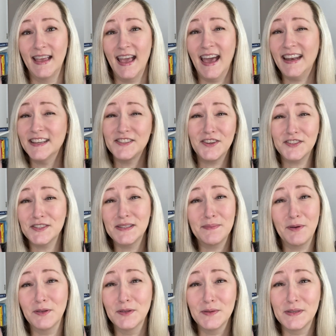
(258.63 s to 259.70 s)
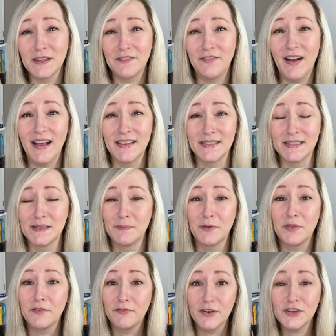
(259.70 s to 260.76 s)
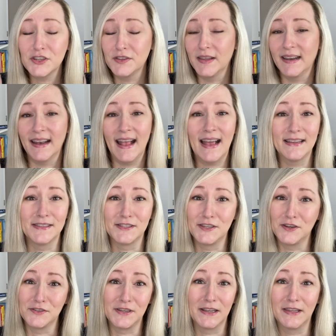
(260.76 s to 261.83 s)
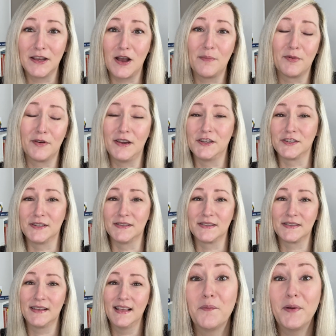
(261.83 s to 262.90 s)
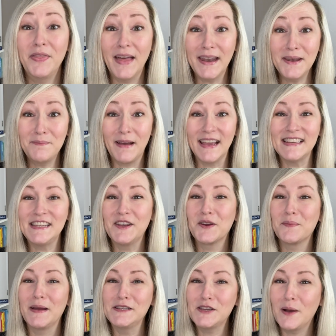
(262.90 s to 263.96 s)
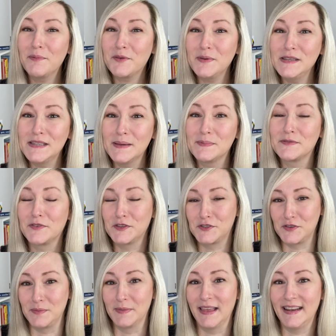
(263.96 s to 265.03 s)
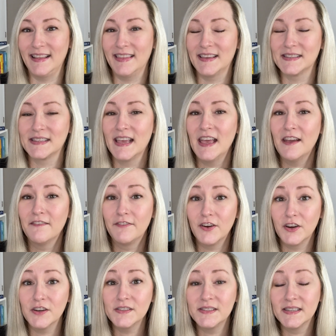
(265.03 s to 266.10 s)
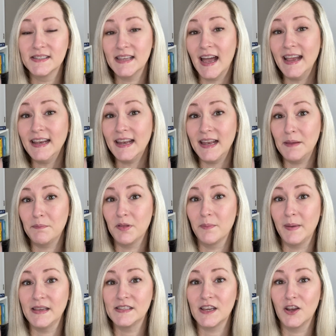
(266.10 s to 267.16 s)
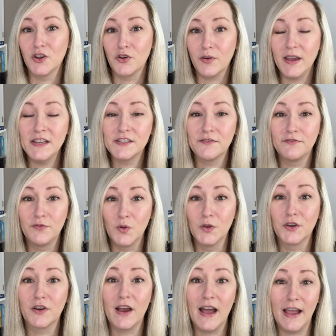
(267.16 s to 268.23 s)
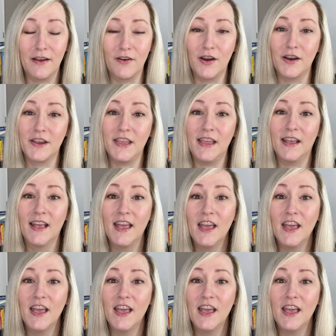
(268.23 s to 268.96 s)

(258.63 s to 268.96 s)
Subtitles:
And it's not just about losing files, it's about the friction that it adds to your daily operations. With that in mind, here are my top 3 tips for streamlining this. First, design and implement a great folder hierarchy.